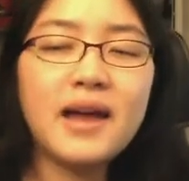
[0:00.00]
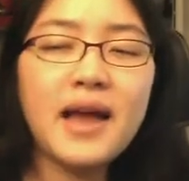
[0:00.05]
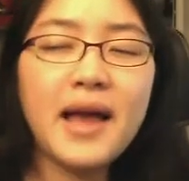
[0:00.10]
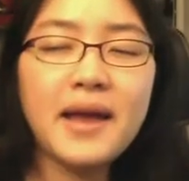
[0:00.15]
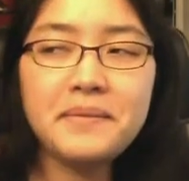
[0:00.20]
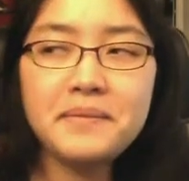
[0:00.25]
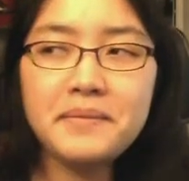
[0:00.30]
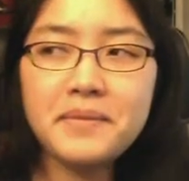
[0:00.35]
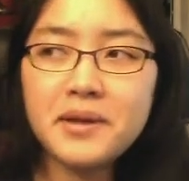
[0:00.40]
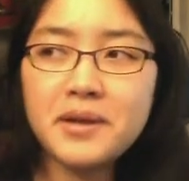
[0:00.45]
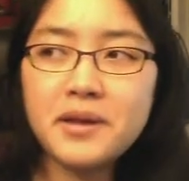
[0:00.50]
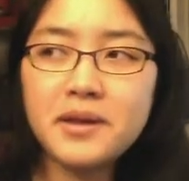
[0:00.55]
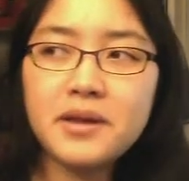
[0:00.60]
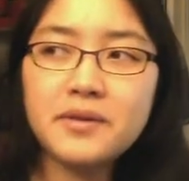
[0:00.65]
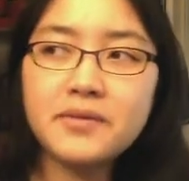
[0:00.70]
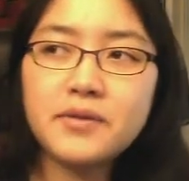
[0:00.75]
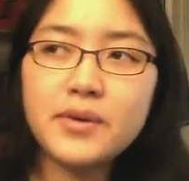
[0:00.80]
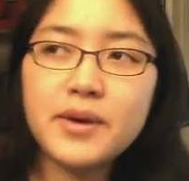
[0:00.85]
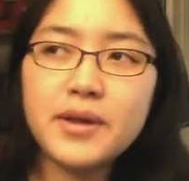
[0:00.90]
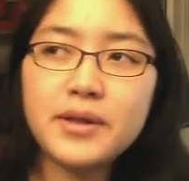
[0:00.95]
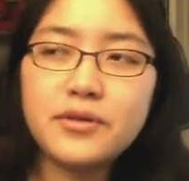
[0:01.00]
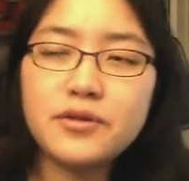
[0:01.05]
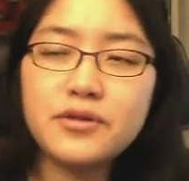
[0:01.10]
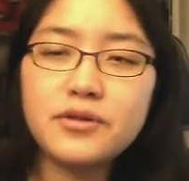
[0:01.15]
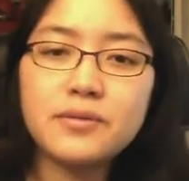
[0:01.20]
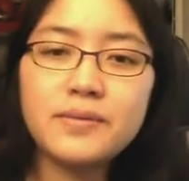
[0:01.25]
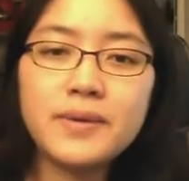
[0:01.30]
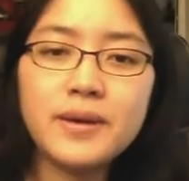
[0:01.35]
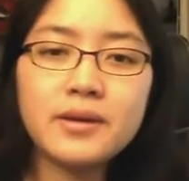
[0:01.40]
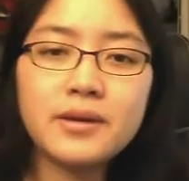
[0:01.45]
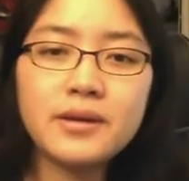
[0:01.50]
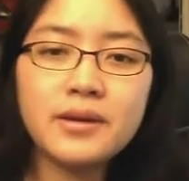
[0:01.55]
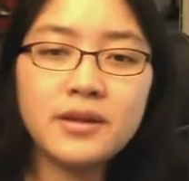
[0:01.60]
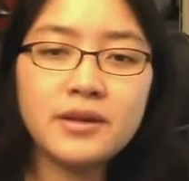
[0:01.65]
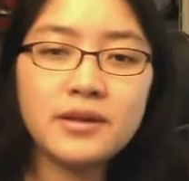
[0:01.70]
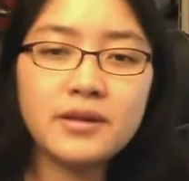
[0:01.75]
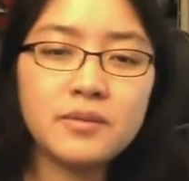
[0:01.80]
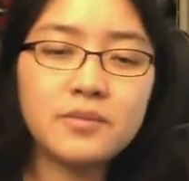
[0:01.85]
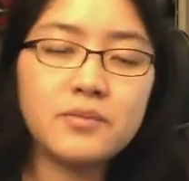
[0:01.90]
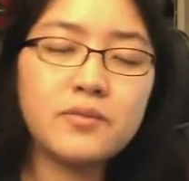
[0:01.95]
I'm going to give away those two beta
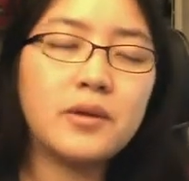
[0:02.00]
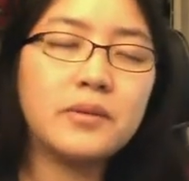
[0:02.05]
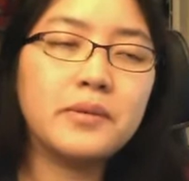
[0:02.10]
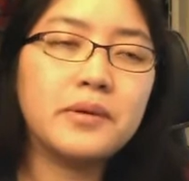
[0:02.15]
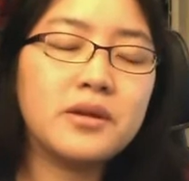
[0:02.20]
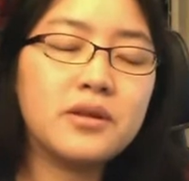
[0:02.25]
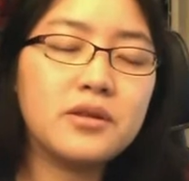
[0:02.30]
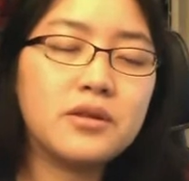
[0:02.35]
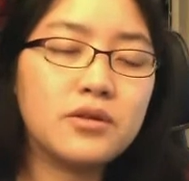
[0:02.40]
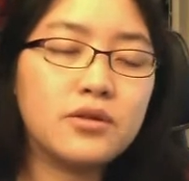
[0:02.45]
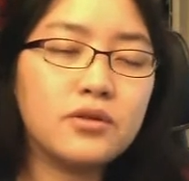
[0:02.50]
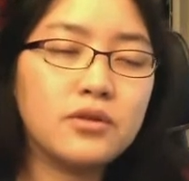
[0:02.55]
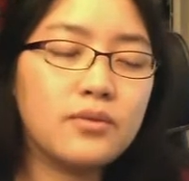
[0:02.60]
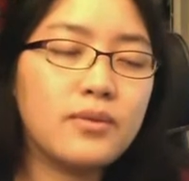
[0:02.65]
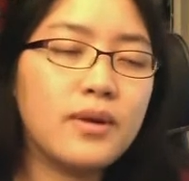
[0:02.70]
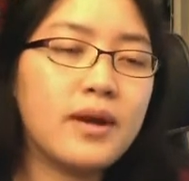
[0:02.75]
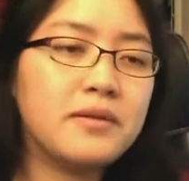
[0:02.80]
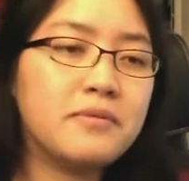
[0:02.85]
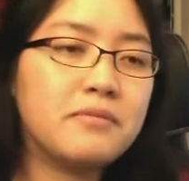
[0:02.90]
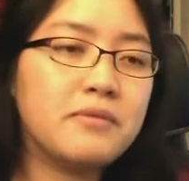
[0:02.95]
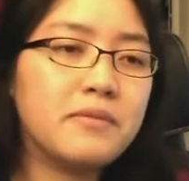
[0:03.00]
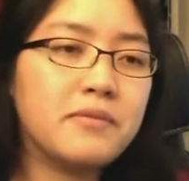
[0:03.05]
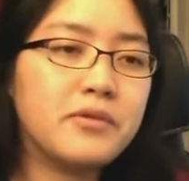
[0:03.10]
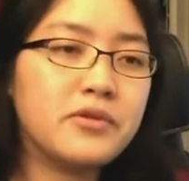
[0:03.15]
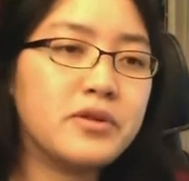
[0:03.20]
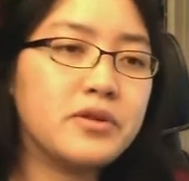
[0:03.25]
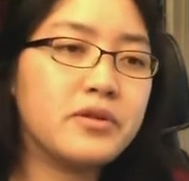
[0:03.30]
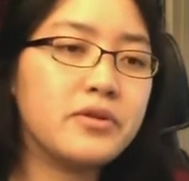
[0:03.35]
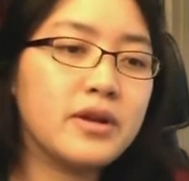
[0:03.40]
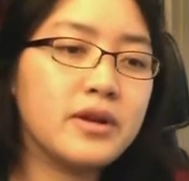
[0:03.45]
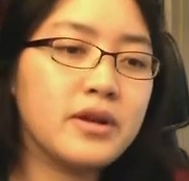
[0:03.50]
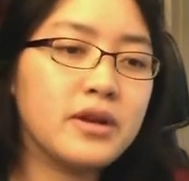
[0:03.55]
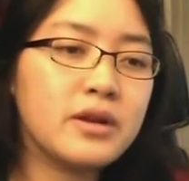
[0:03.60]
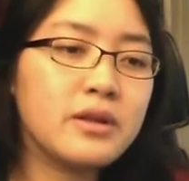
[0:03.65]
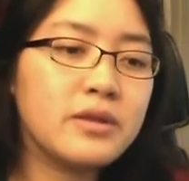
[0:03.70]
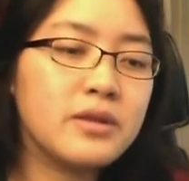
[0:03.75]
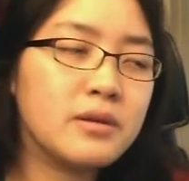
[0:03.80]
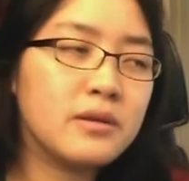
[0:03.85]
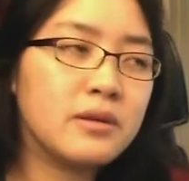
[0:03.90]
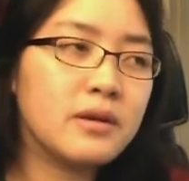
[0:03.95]
keys. I'm probably going to just use a random number generator
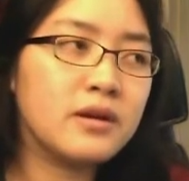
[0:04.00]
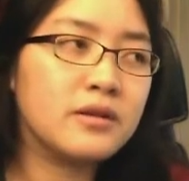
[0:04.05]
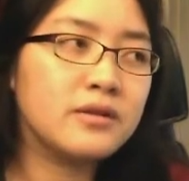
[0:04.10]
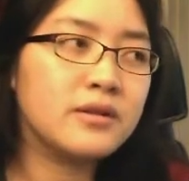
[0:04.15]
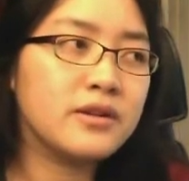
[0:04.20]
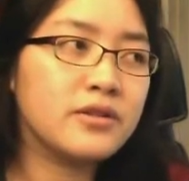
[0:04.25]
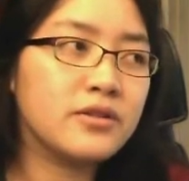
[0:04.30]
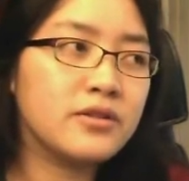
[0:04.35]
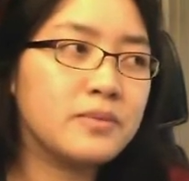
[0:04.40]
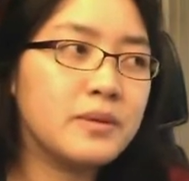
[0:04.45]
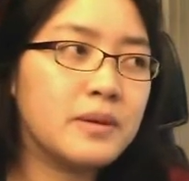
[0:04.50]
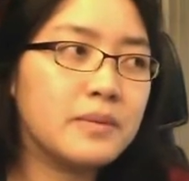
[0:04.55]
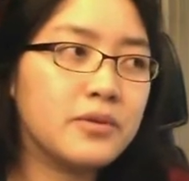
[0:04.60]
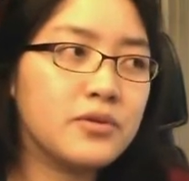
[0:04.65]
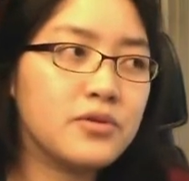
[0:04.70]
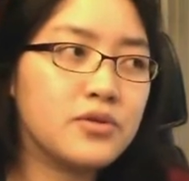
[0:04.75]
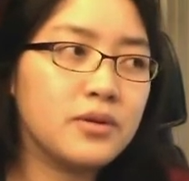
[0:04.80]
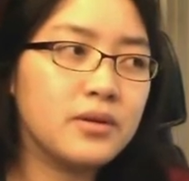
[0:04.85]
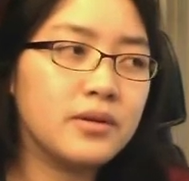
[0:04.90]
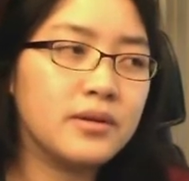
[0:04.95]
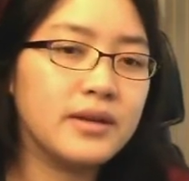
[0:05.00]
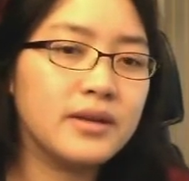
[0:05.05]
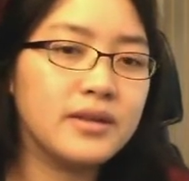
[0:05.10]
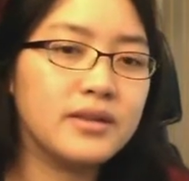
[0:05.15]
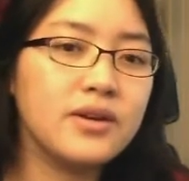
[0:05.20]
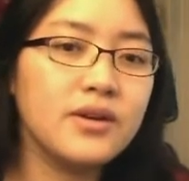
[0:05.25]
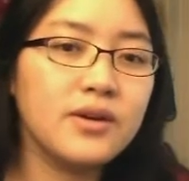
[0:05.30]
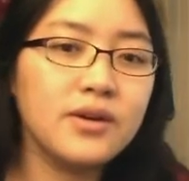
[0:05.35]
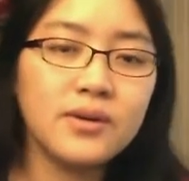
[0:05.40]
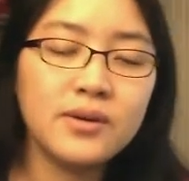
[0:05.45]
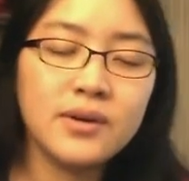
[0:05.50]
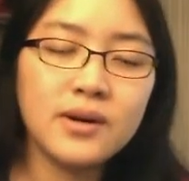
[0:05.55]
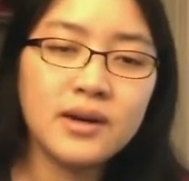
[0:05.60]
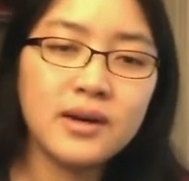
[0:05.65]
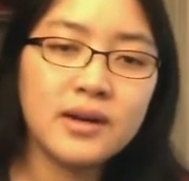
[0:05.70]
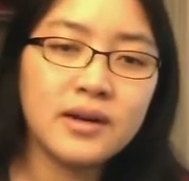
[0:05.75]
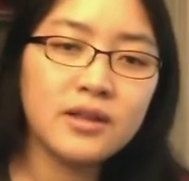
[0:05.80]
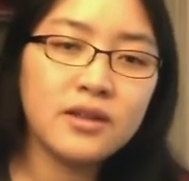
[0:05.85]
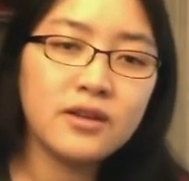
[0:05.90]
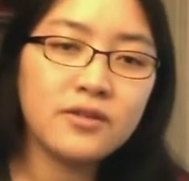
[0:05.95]
and then contact those people shortly. So
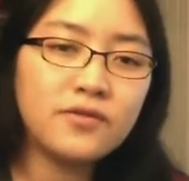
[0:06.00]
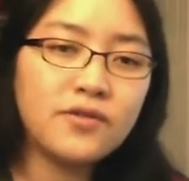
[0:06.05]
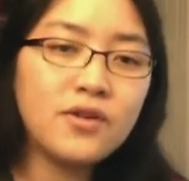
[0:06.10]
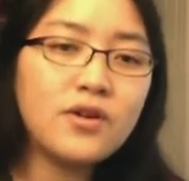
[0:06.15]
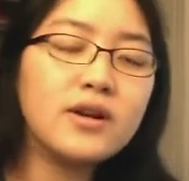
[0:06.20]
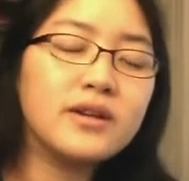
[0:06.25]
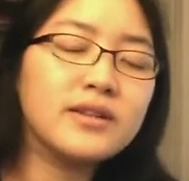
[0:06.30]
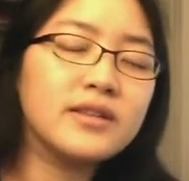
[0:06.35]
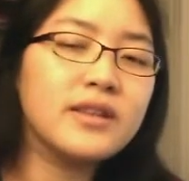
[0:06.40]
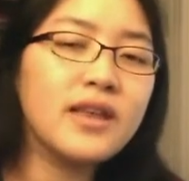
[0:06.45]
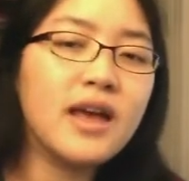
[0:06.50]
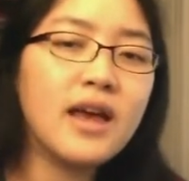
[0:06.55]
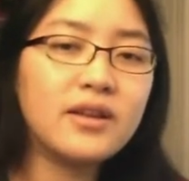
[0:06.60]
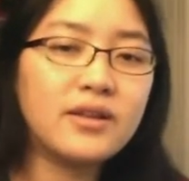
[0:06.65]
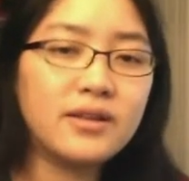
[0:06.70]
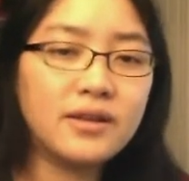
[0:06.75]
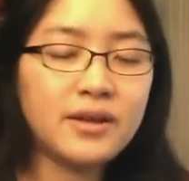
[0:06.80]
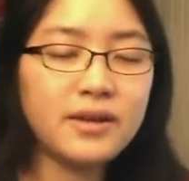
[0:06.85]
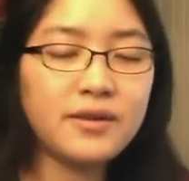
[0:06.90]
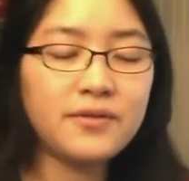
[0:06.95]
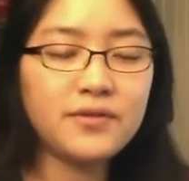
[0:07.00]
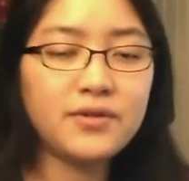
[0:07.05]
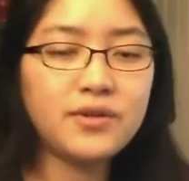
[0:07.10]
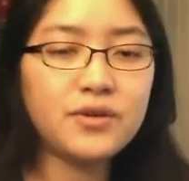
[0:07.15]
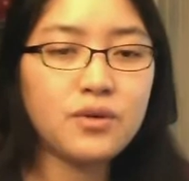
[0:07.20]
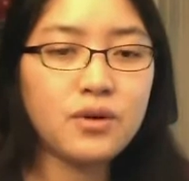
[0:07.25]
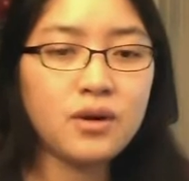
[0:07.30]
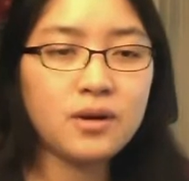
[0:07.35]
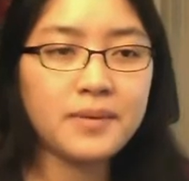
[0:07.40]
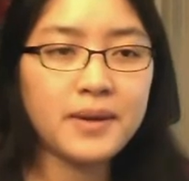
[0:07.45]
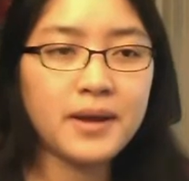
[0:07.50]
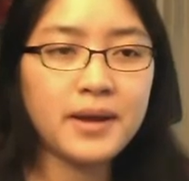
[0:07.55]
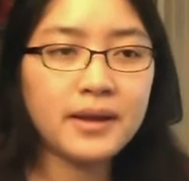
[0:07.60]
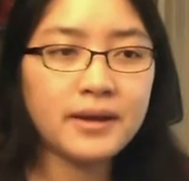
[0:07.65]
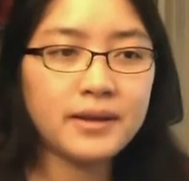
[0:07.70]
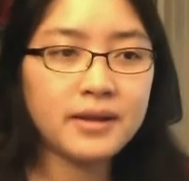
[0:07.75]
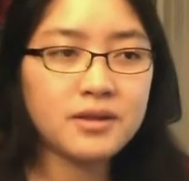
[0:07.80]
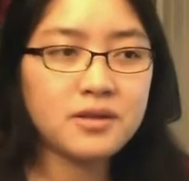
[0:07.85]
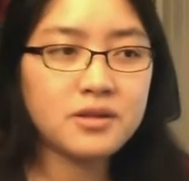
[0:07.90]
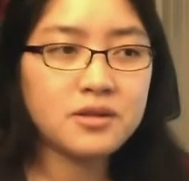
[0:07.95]
look forward to that if you are paying
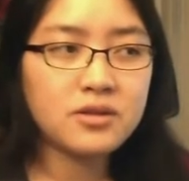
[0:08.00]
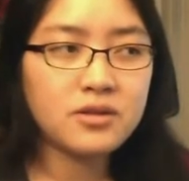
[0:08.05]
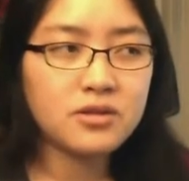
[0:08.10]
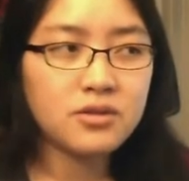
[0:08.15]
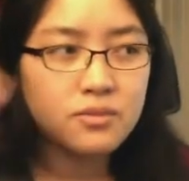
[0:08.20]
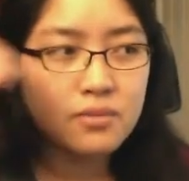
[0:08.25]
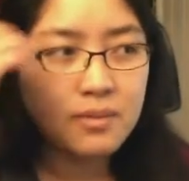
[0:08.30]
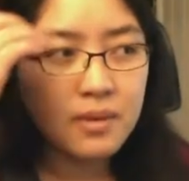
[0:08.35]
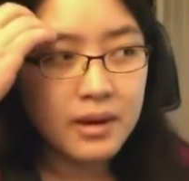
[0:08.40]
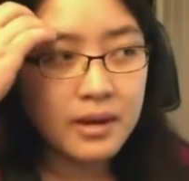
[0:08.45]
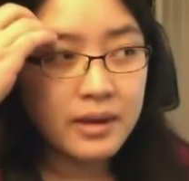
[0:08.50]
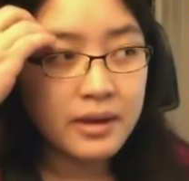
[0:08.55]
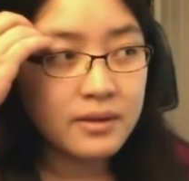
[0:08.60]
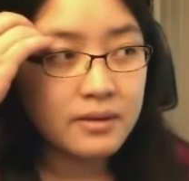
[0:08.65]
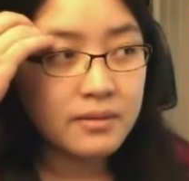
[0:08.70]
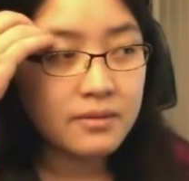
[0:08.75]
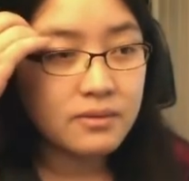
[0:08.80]
attention to my